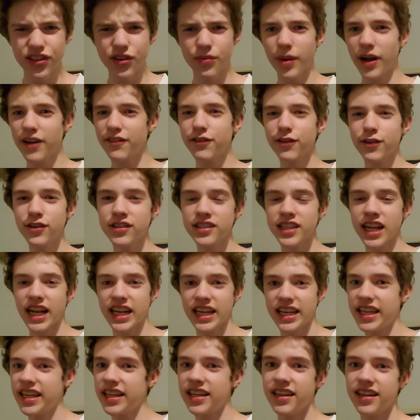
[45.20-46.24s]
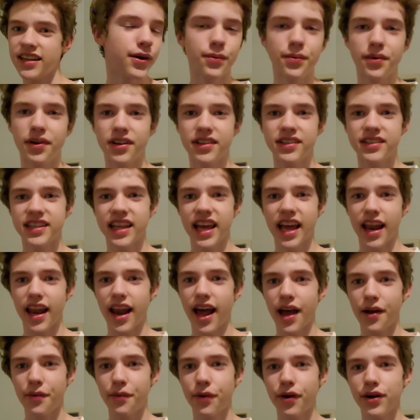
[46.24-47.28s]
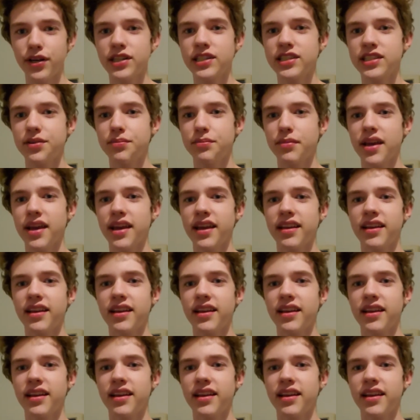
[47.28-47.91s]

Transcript: my first idea was that I wanted to make